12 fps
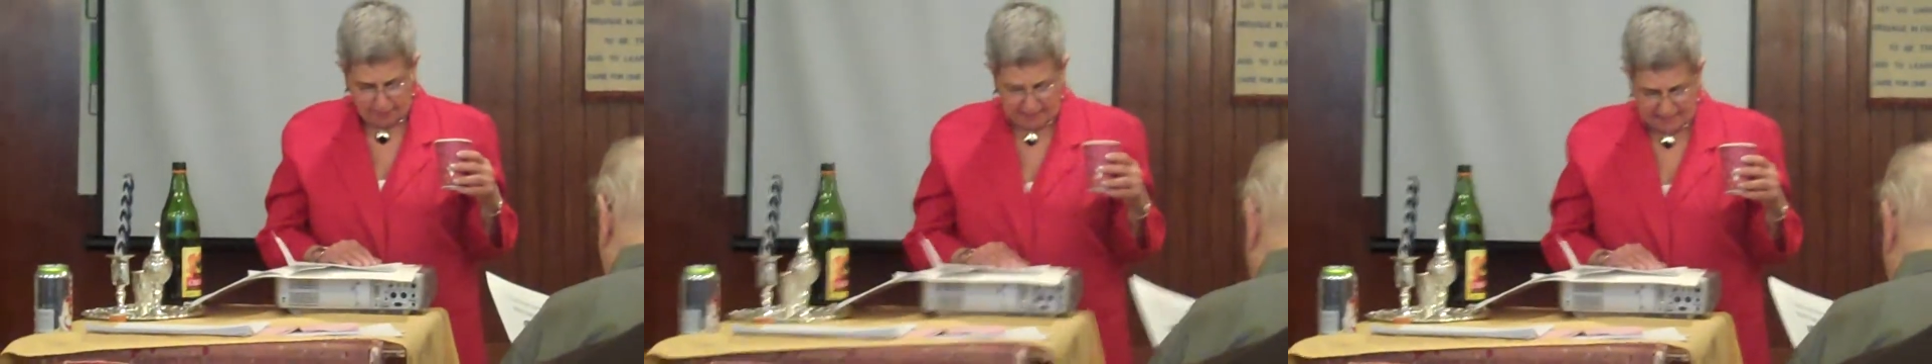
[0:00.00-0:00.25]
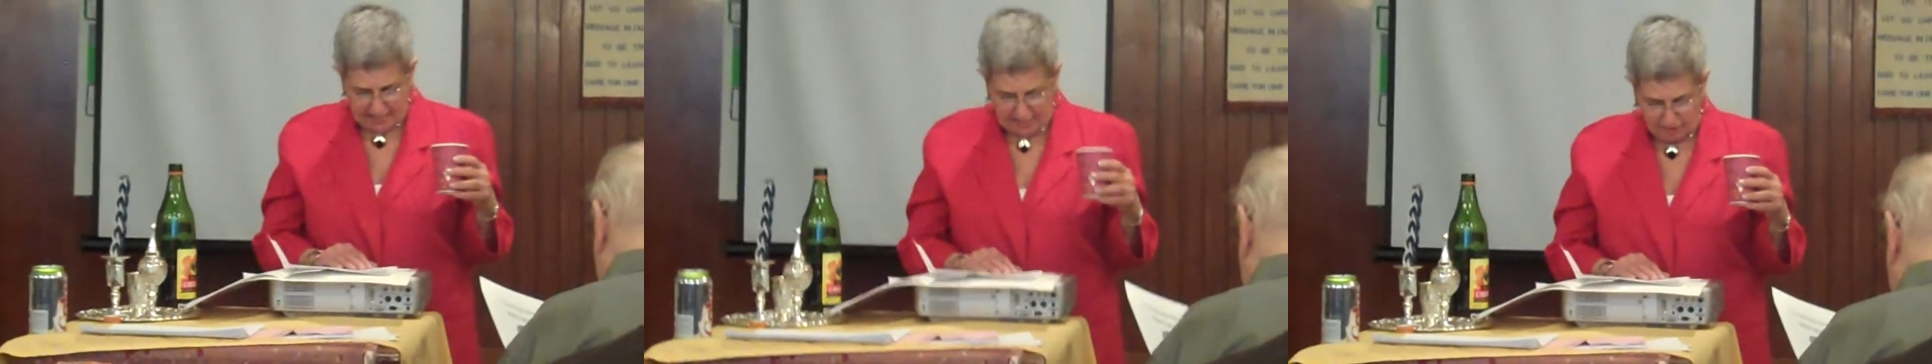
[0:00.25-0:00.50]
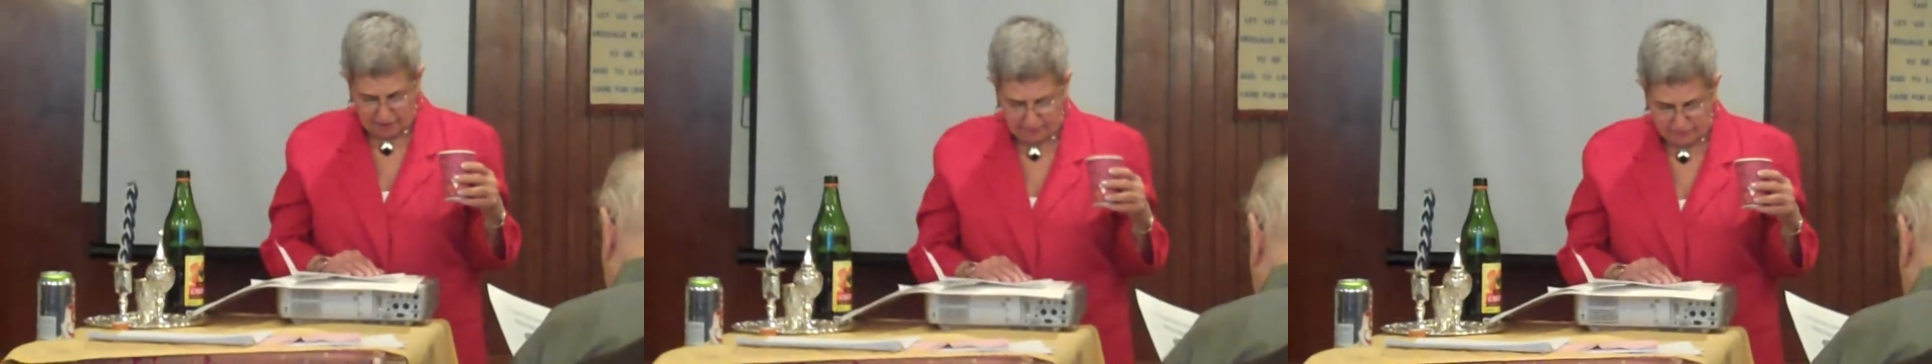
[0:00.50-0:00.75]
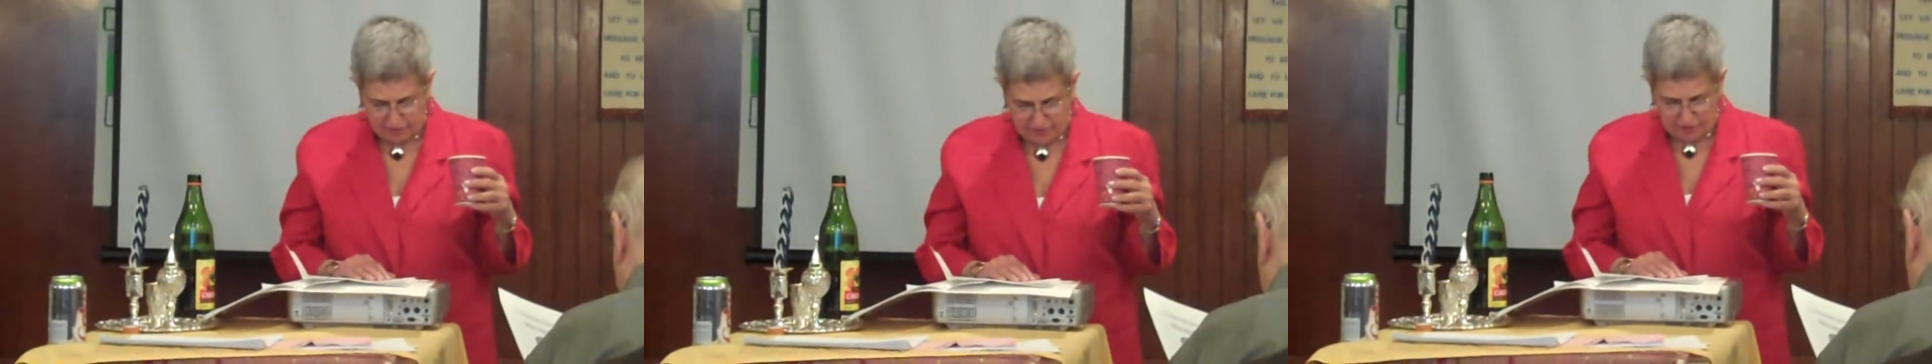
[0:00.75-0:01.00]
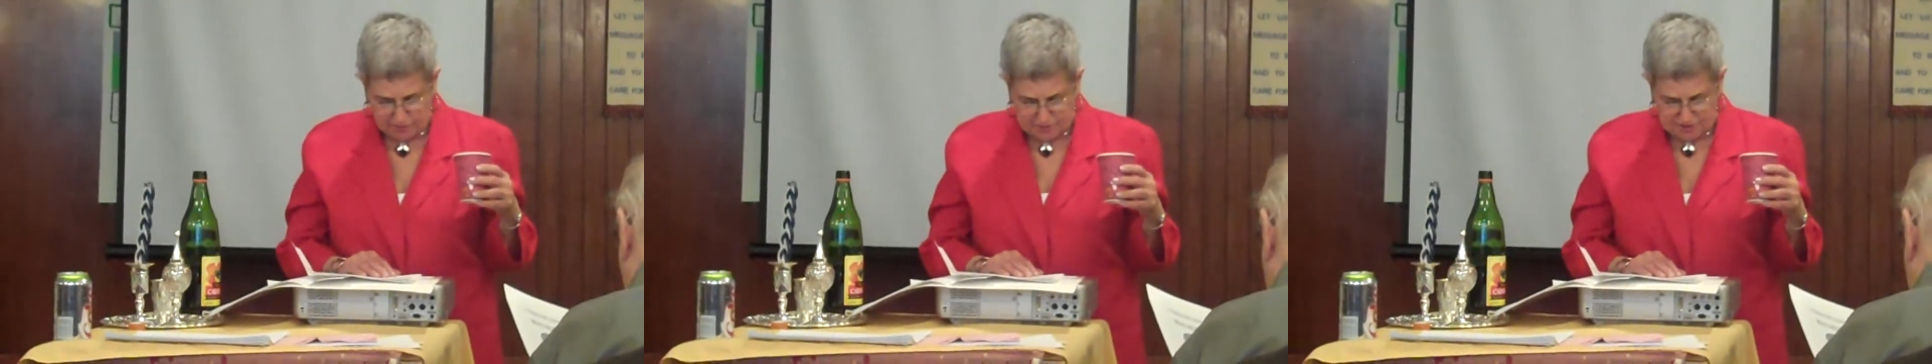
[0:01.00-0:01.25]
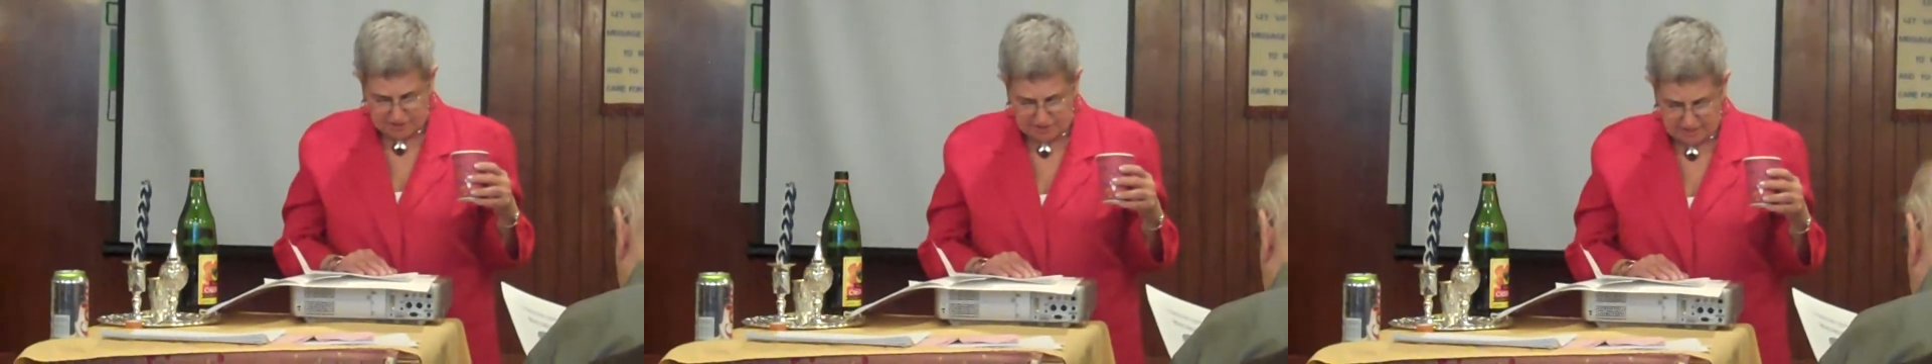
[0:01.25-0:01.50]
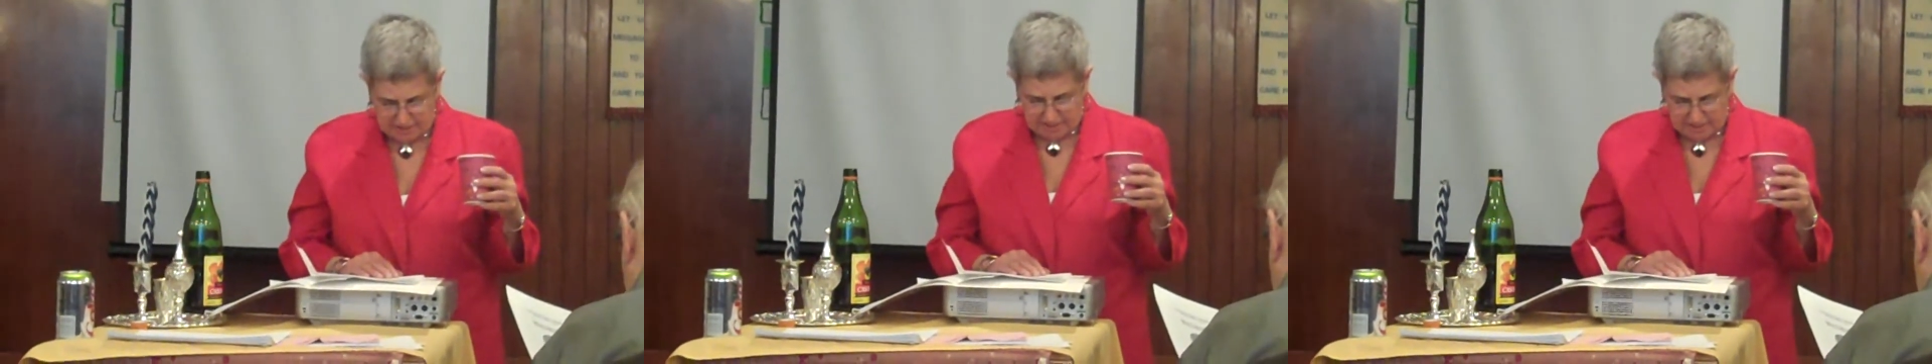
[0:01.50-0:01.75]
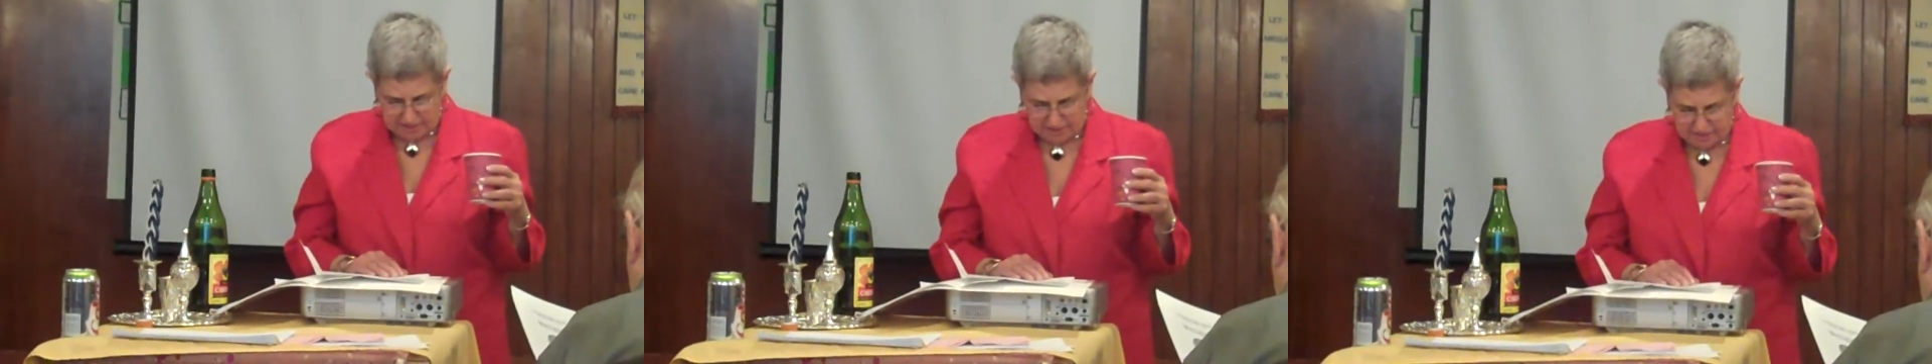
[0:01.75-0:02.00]
by caring for those in
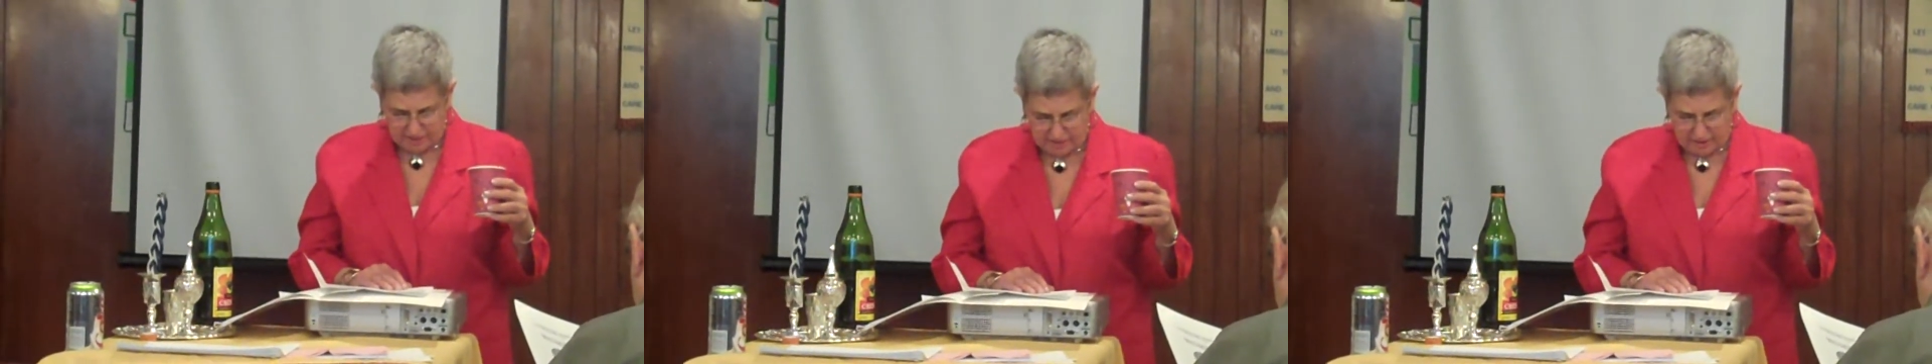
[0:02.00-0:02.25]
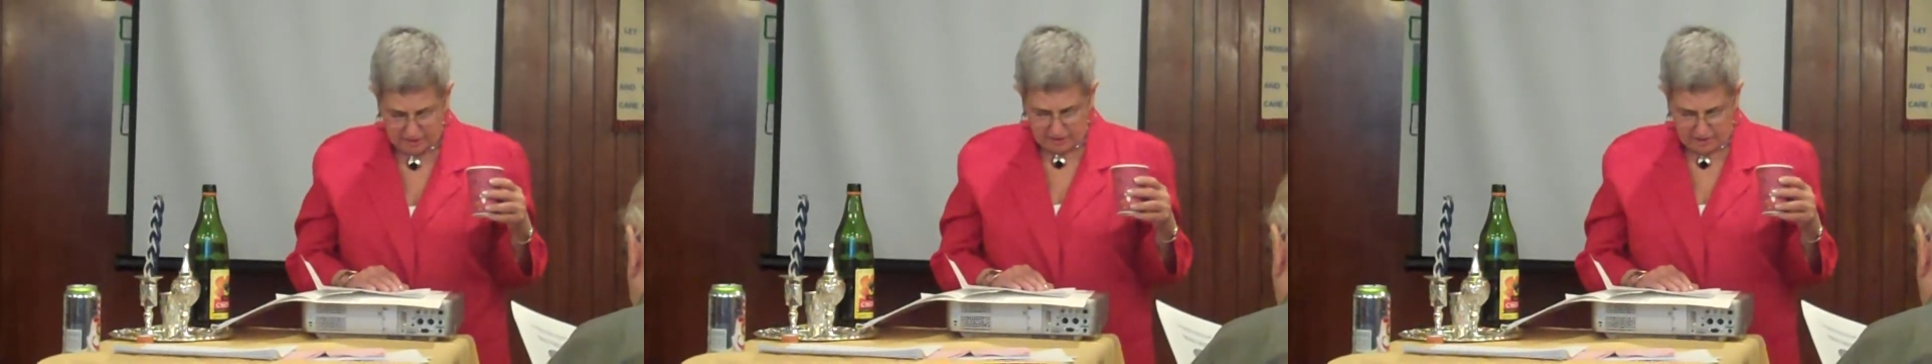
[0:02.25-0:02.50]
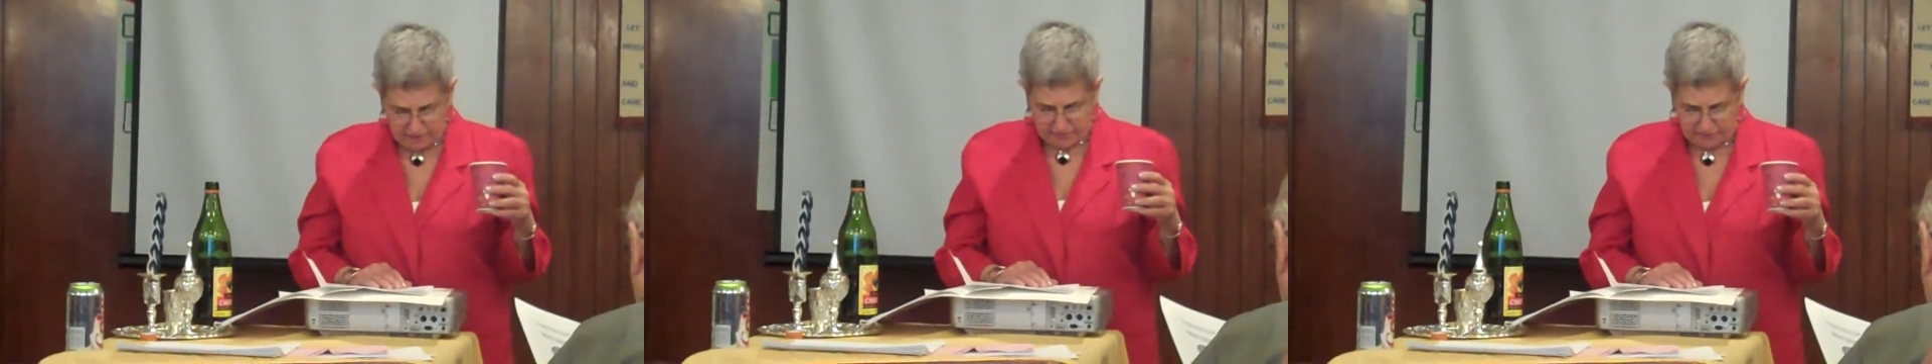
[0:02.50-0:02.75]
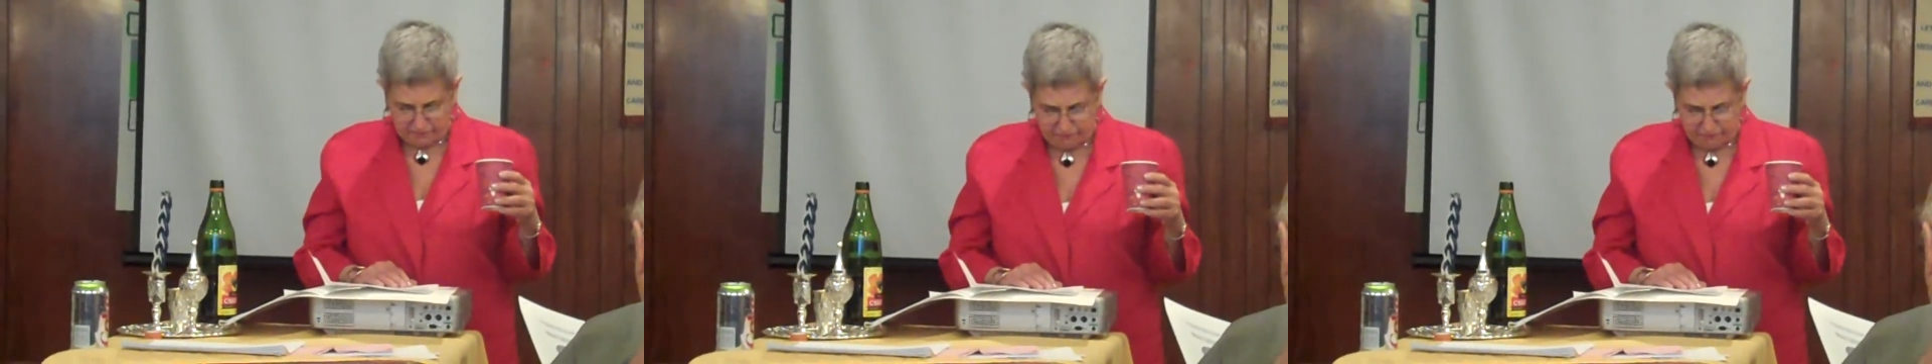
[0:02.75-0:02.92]
need. The